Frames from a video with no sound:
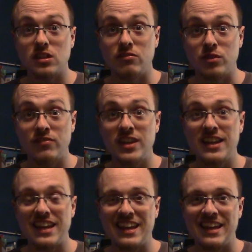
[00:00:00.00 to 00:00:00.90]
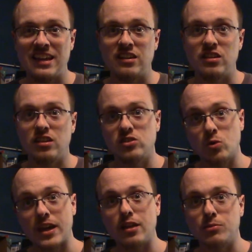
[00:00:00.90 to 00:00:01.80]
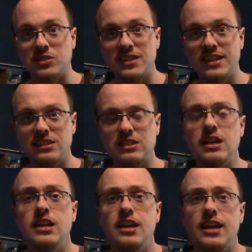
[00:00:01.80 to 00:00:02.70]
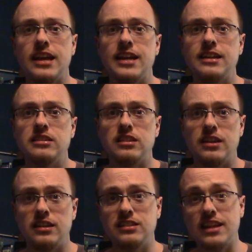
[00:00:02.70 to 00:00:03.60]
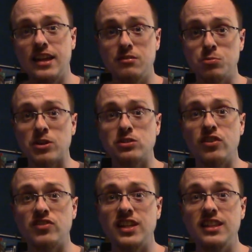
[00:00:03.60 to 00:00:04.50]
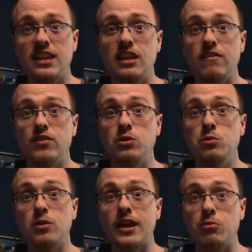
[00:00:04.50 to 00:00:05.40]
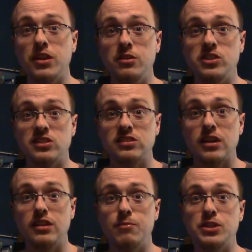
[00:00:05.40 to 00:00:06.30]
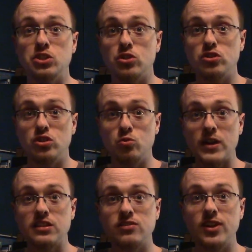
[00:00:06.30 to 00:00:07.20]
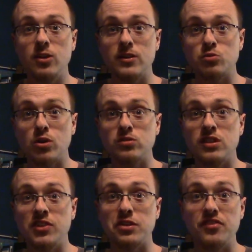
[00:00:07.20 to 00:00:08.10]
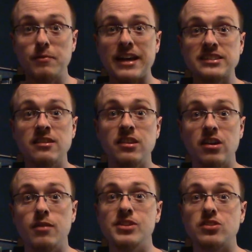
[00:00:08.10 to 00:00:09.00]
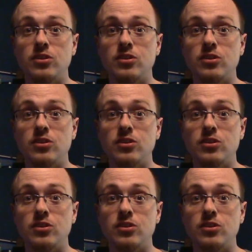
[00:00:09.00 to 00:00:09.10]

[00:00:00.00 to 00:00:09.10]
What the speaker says: Rivia in Soul Calibur VI. And today was March 15th, and if you like what you just saw, then be sure to rate this video as well as leaving your feedback down in the comments.